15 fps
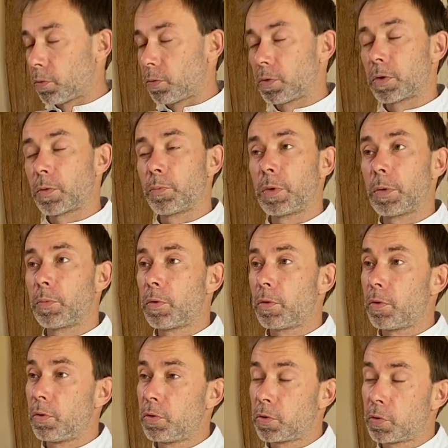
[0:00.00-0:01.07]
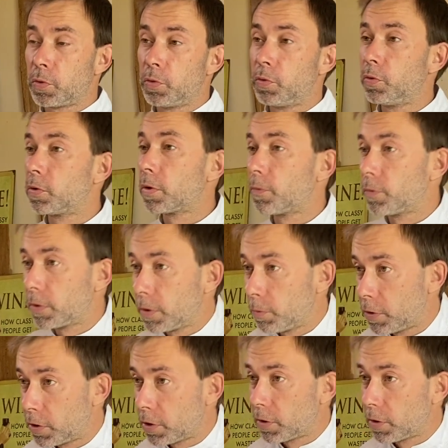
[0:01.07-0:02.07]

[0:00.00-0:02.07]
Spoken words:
Some people also do some ceviche